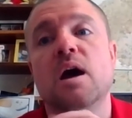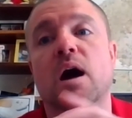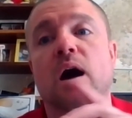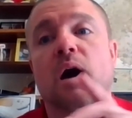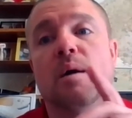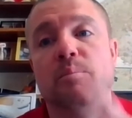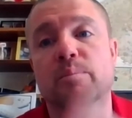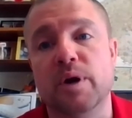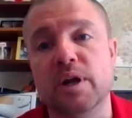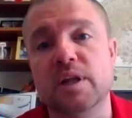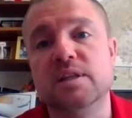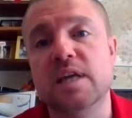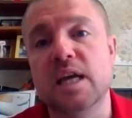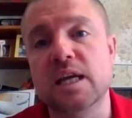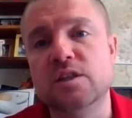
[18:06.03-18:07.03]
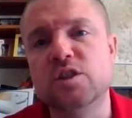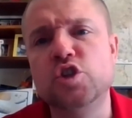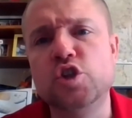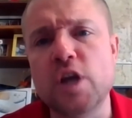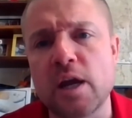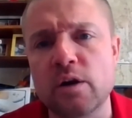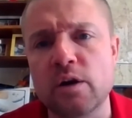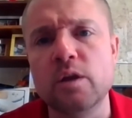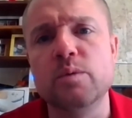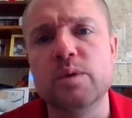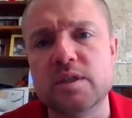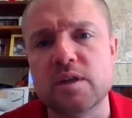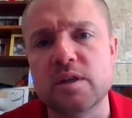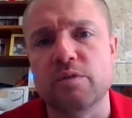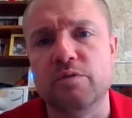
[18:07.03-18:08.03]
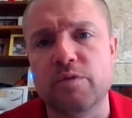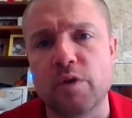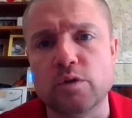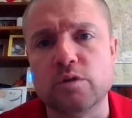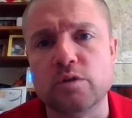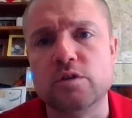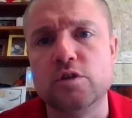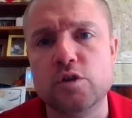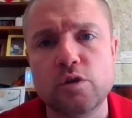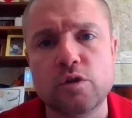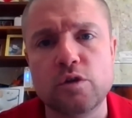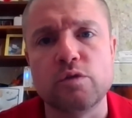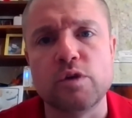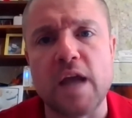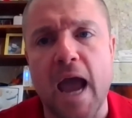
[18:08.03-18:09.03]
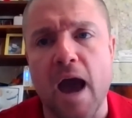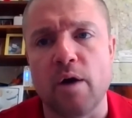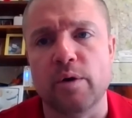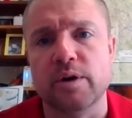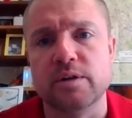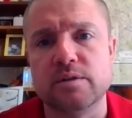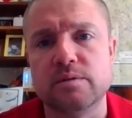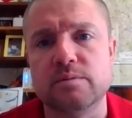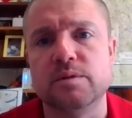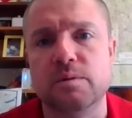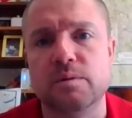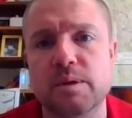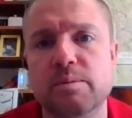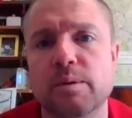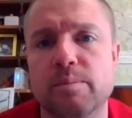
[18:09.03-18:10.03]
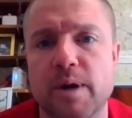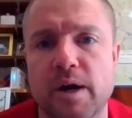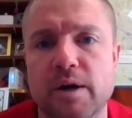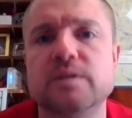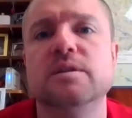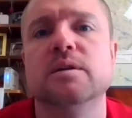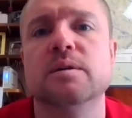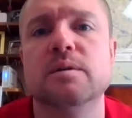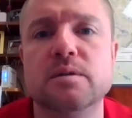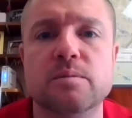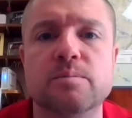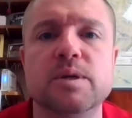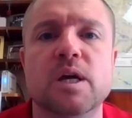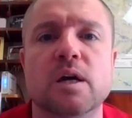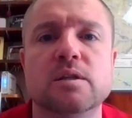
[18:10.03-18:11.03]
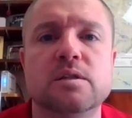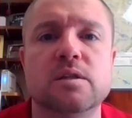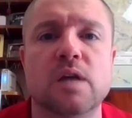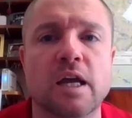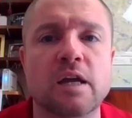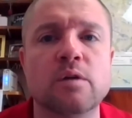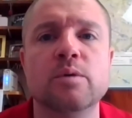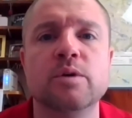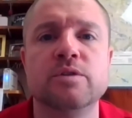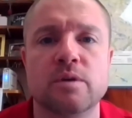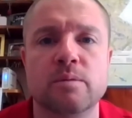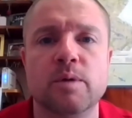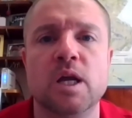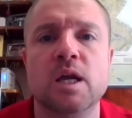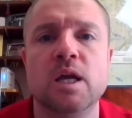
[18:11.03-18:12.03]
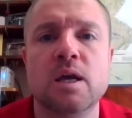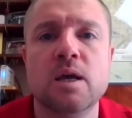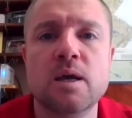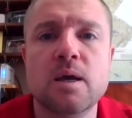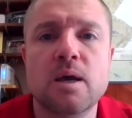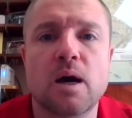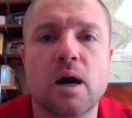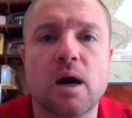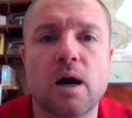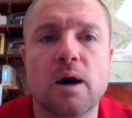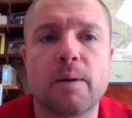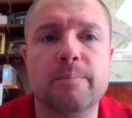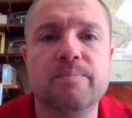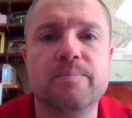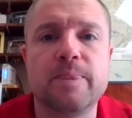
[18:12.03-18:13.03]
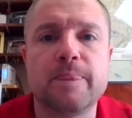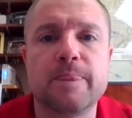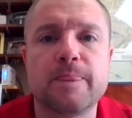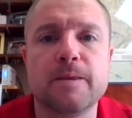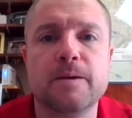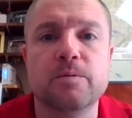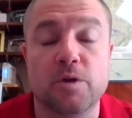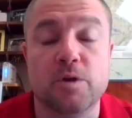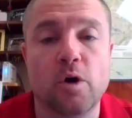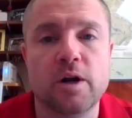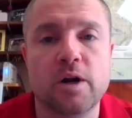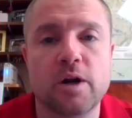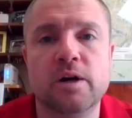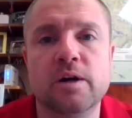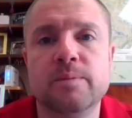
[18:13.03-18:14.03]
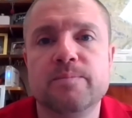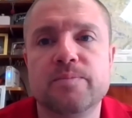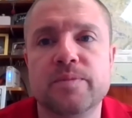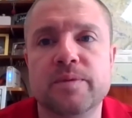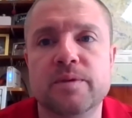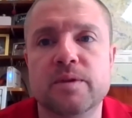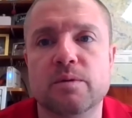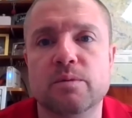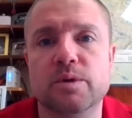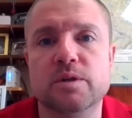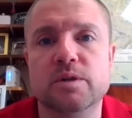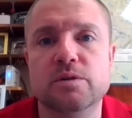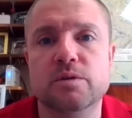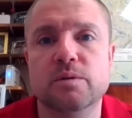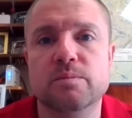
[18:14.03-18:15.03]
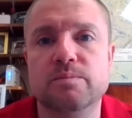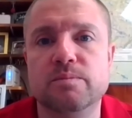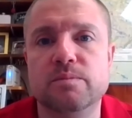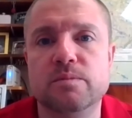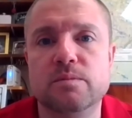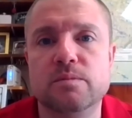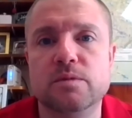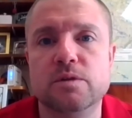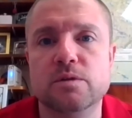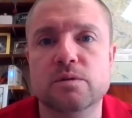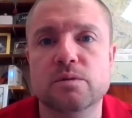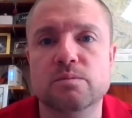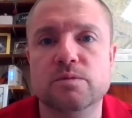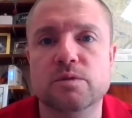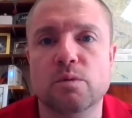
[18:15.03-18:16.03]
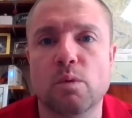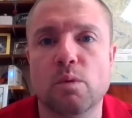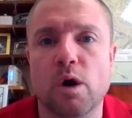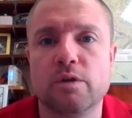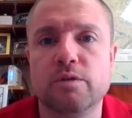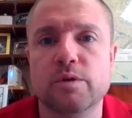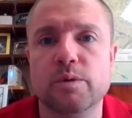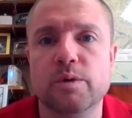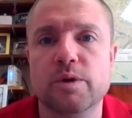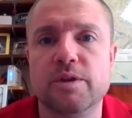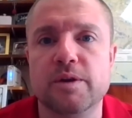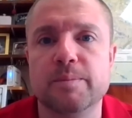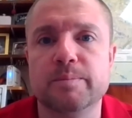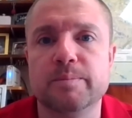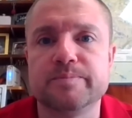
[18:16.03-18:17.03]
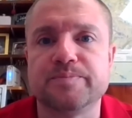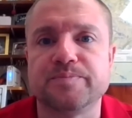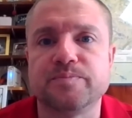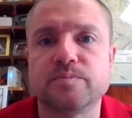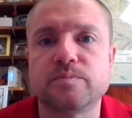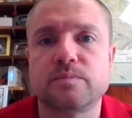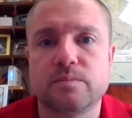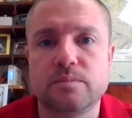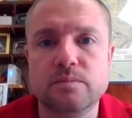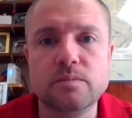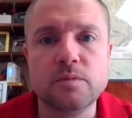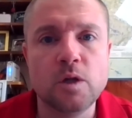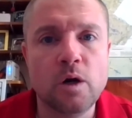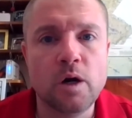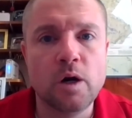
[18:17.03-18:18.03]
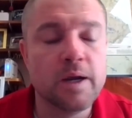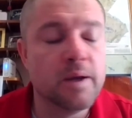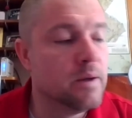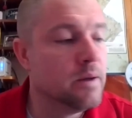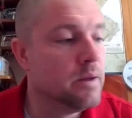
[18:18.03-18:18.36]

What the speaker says: But it takes, generally, we tell folks 2 to 3 hours to be prepared to be on site with somebody, with an auditor that would do the walkthrough with you. All right.